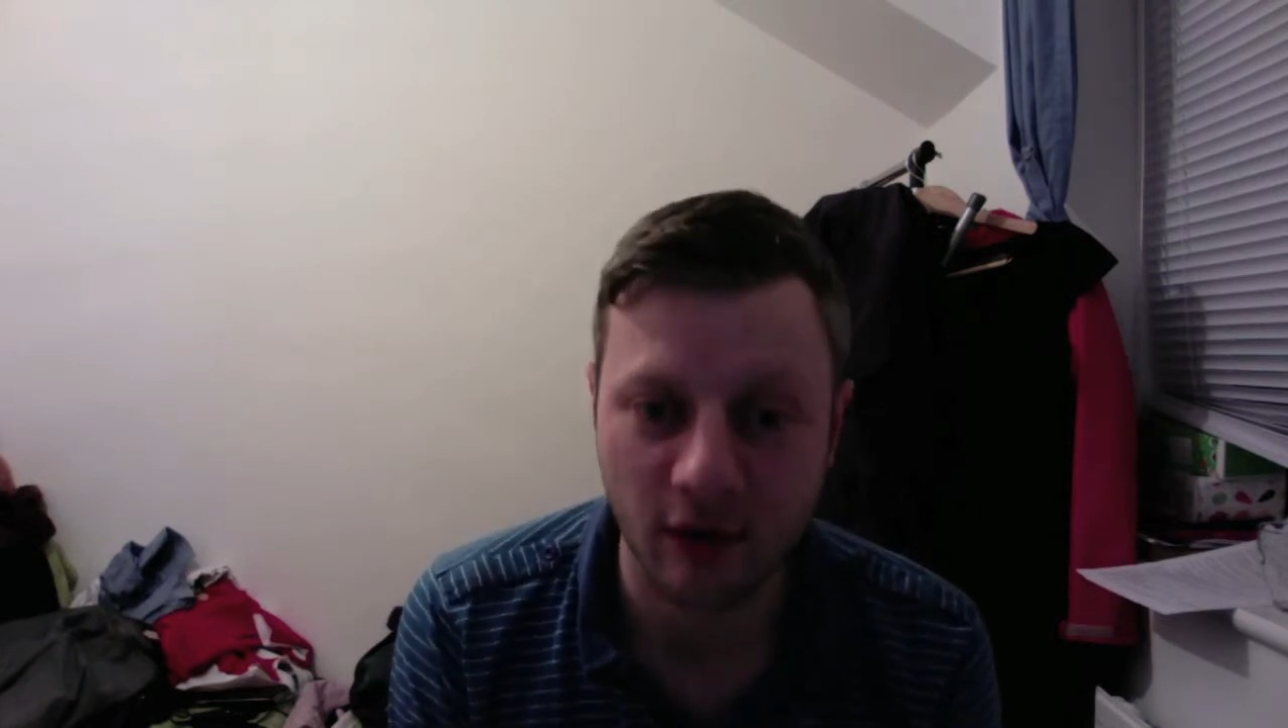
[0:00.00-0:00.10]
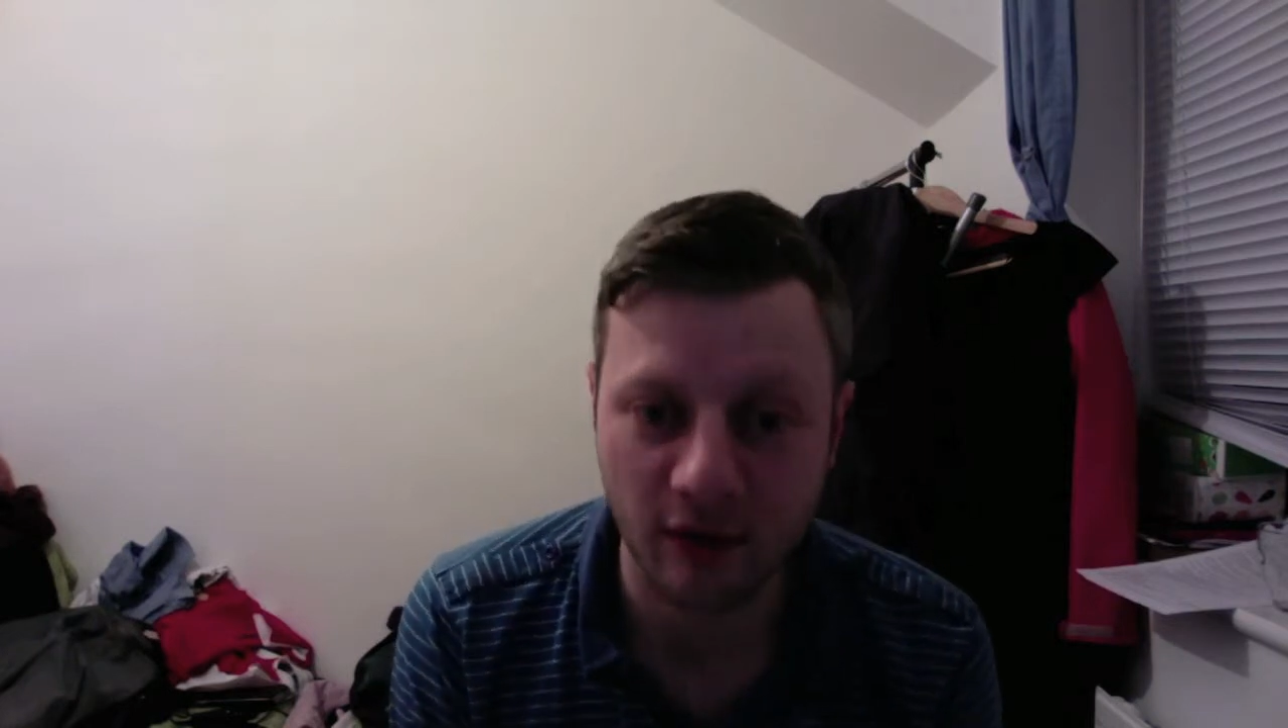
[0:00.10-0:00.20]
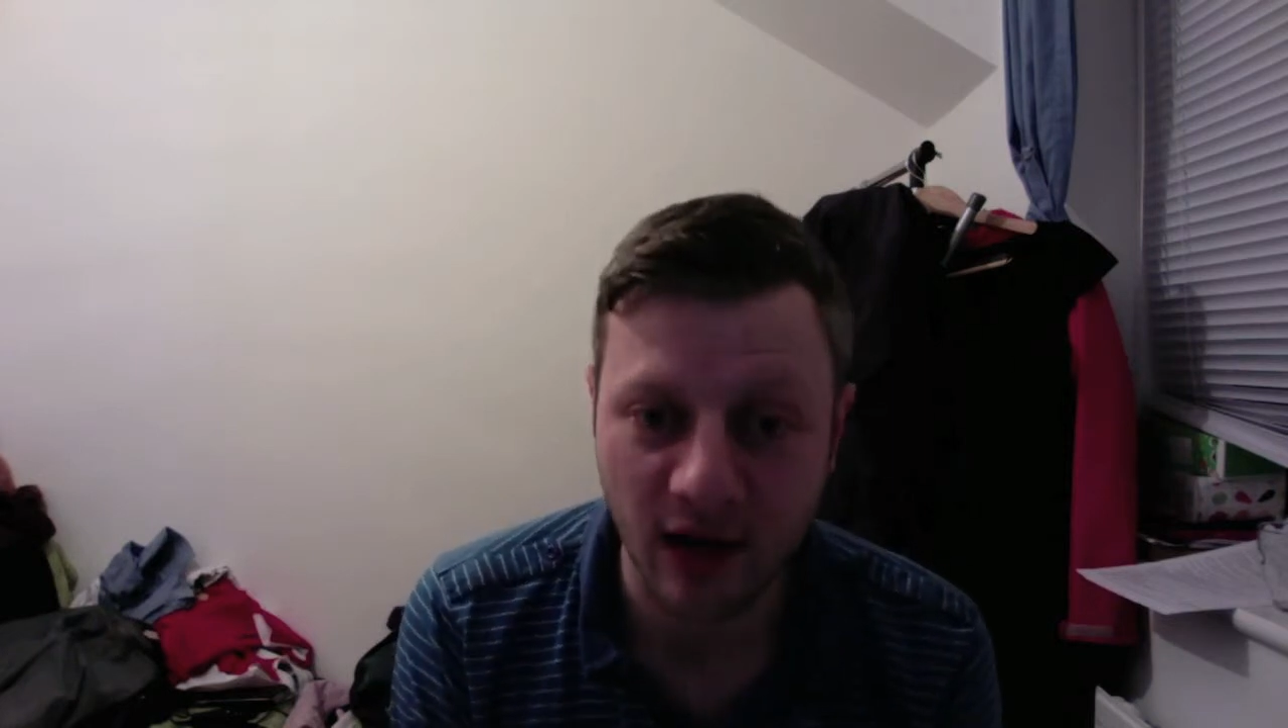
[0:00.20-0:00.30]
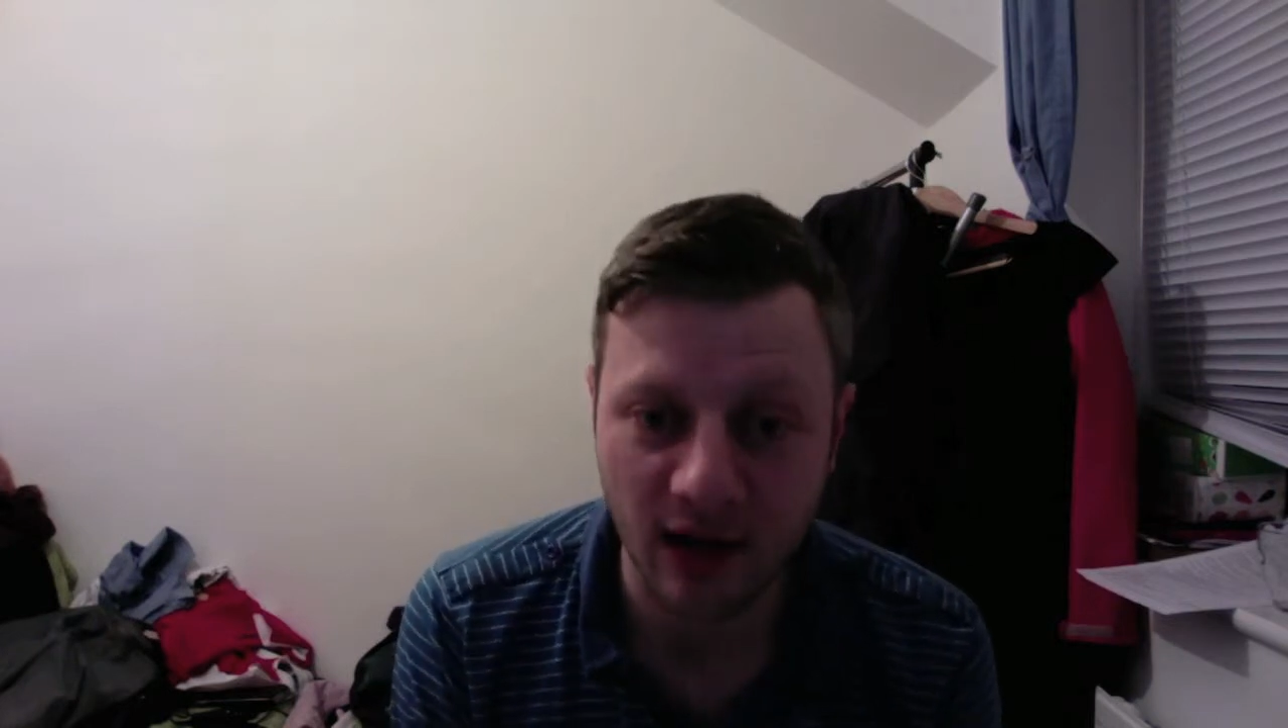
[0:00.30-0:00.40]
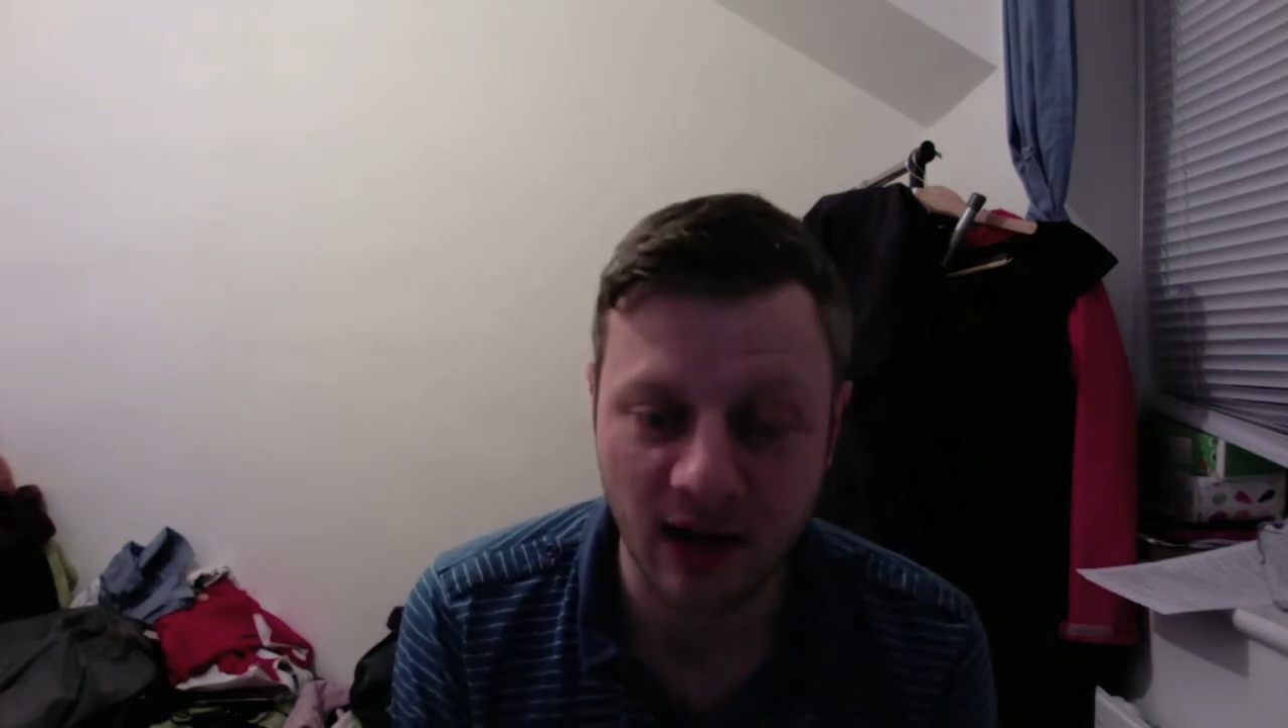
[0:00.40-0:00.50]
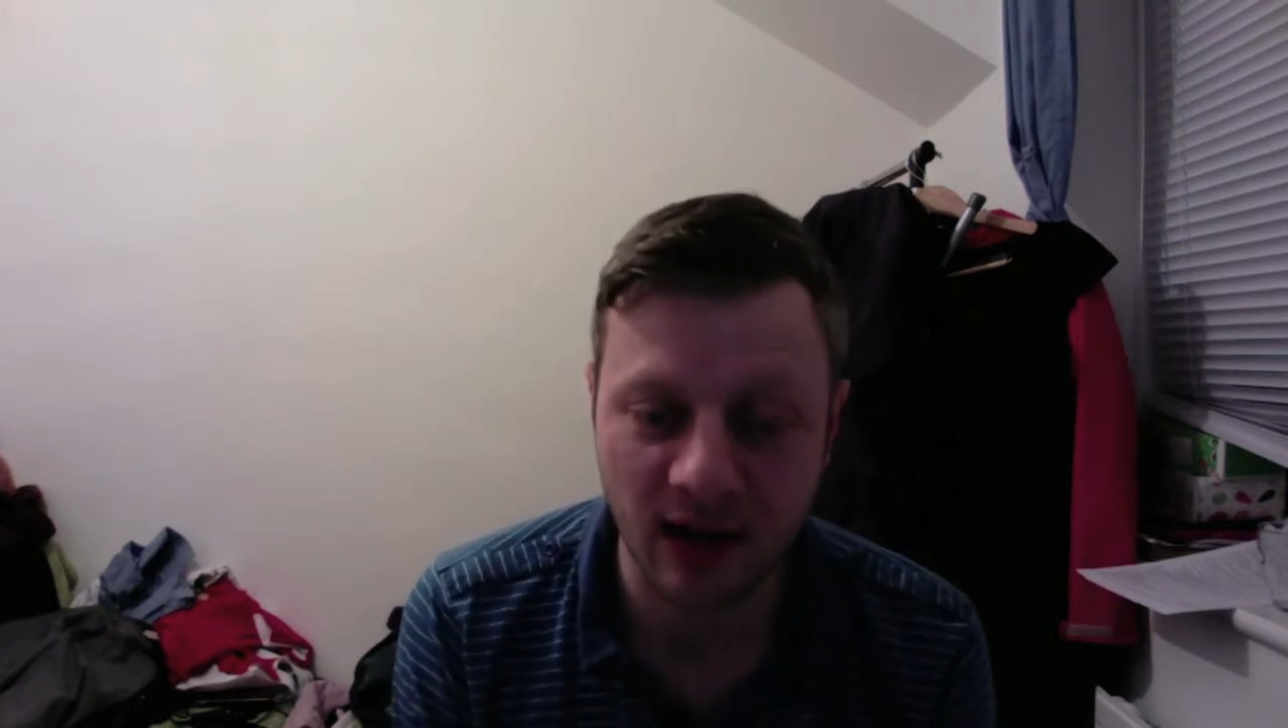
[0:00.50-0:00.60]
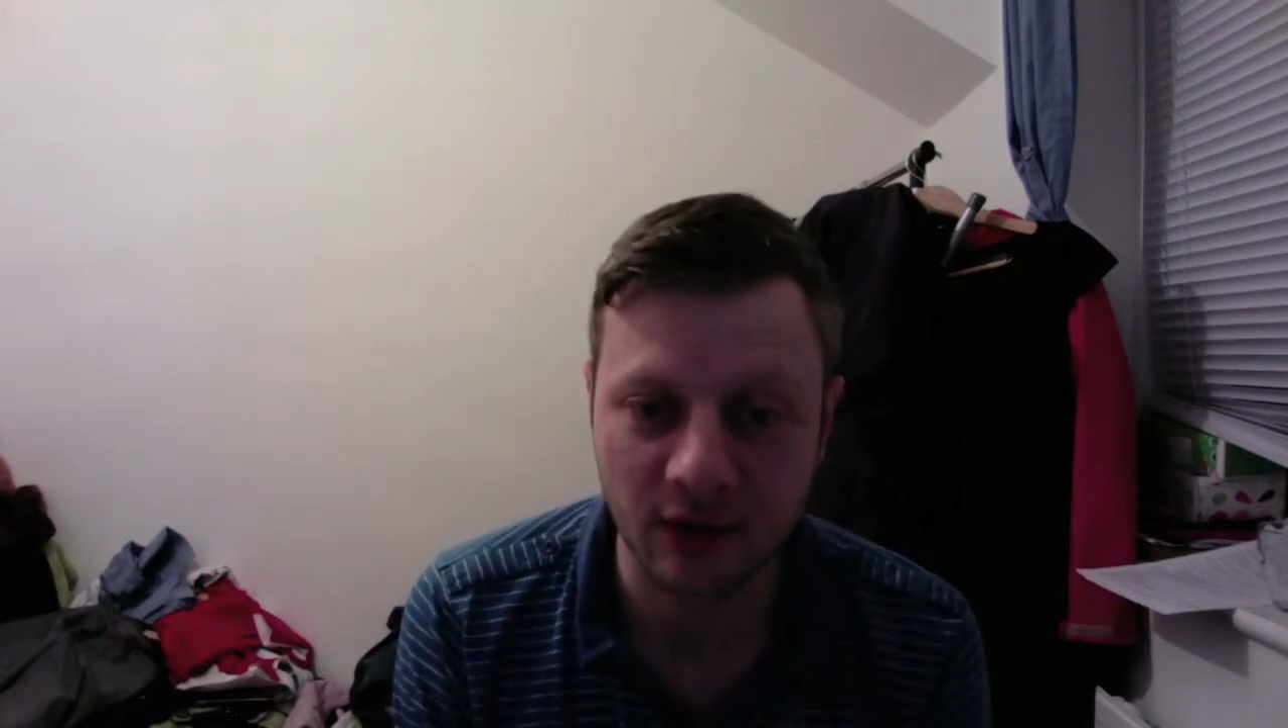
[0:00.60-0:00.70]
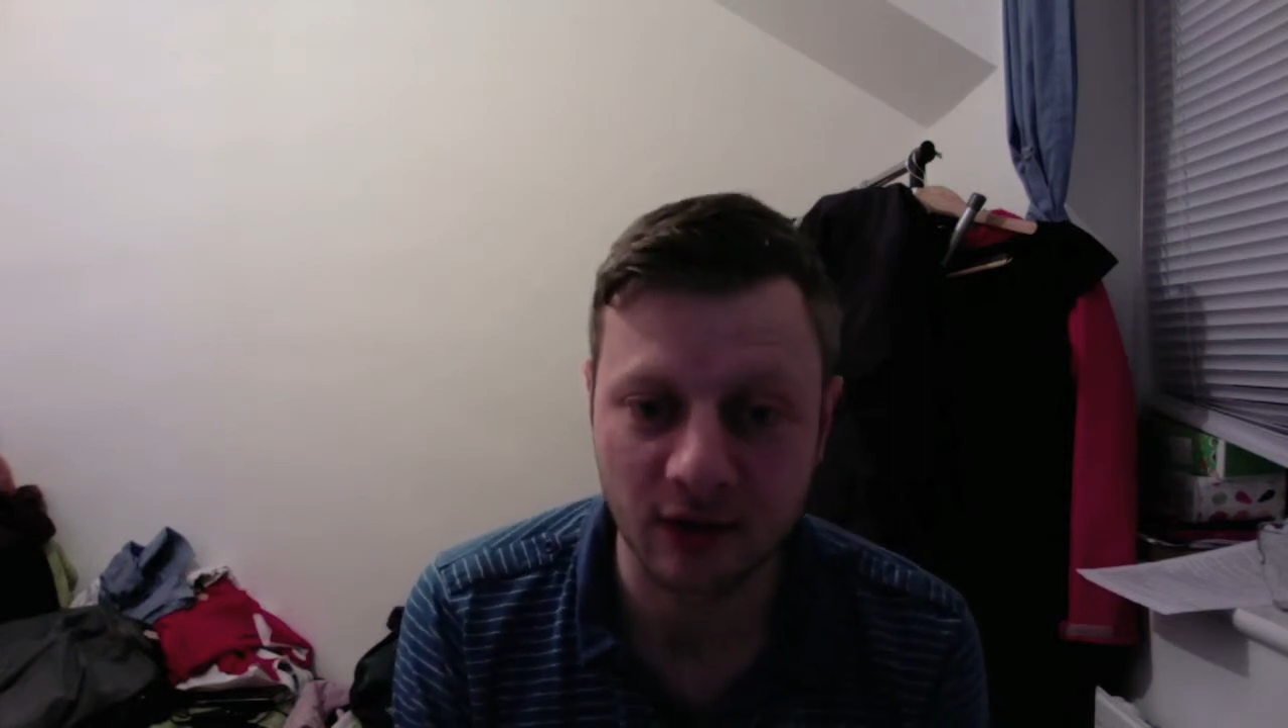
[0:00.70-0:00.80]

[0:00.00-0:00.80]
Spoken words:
of that kind